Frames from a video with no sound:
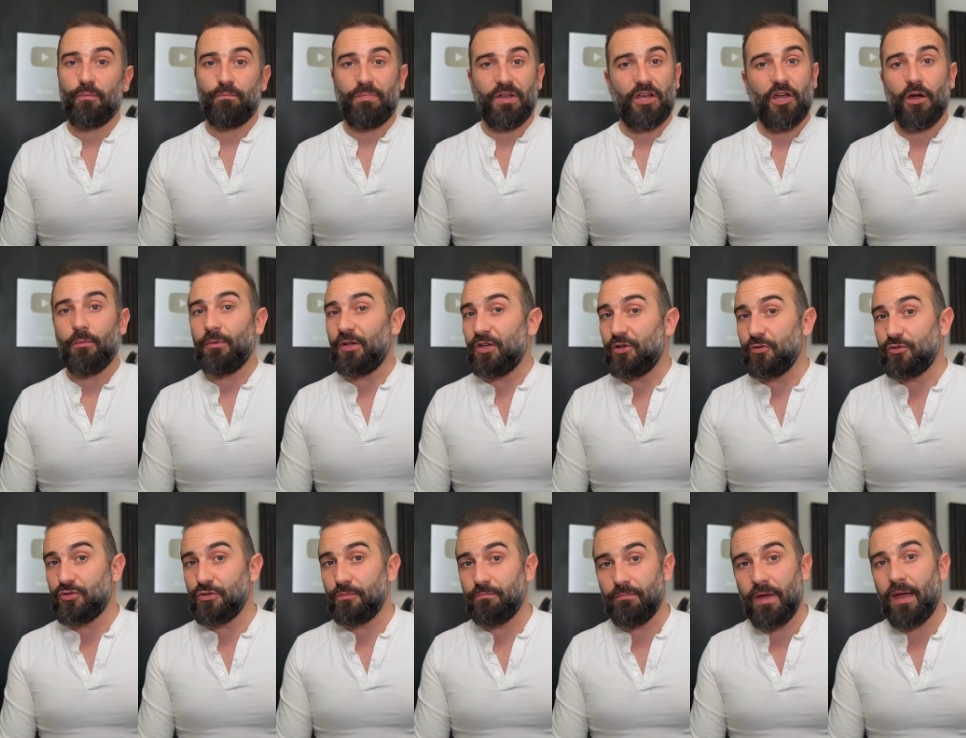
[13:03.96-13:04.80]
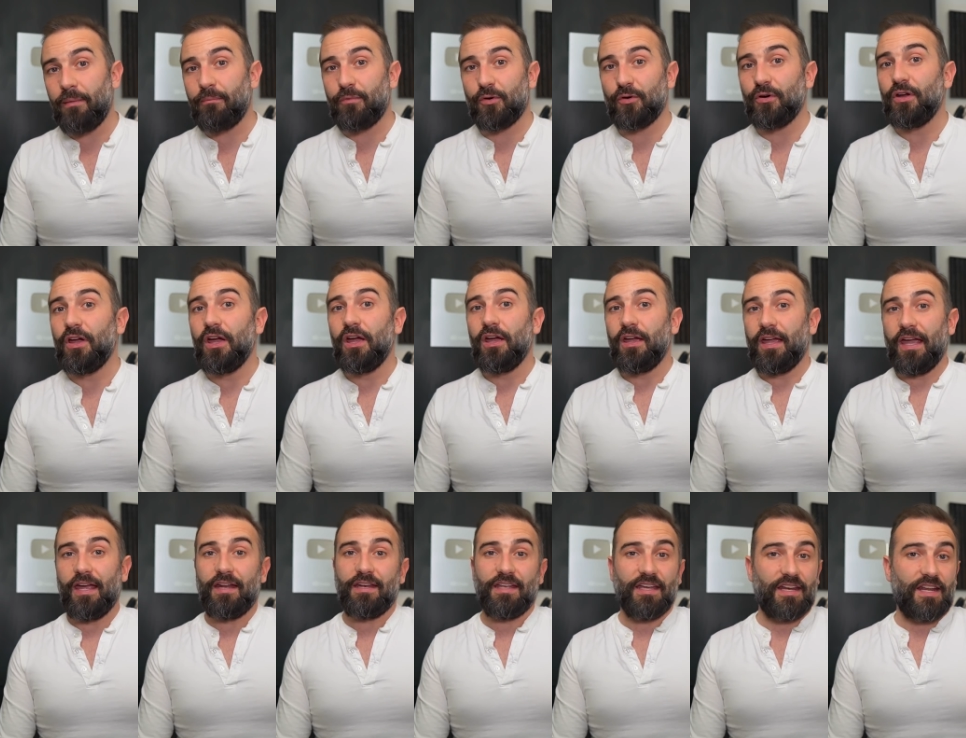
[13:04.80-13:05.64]
become a YouTube member
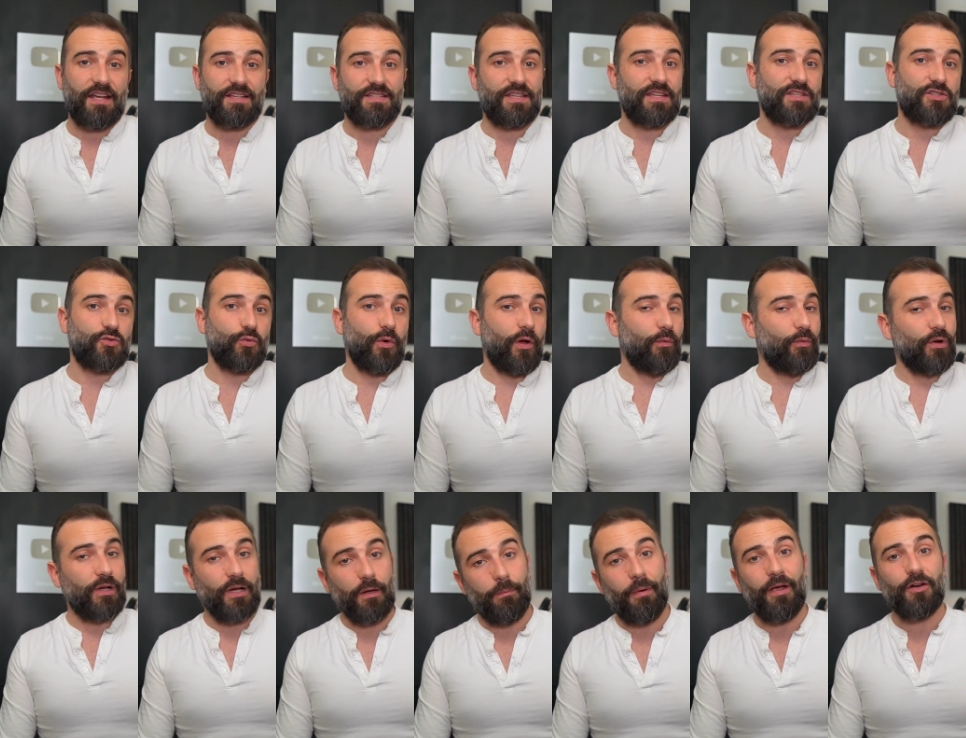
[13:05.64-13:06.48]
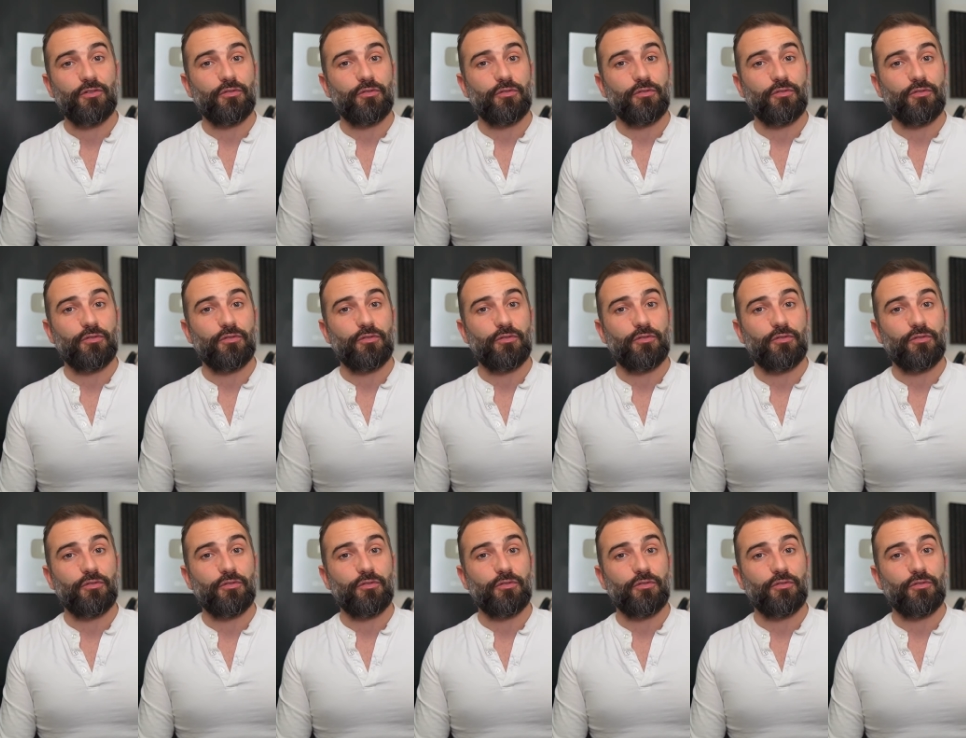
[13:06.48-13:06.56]
and get access to a weekly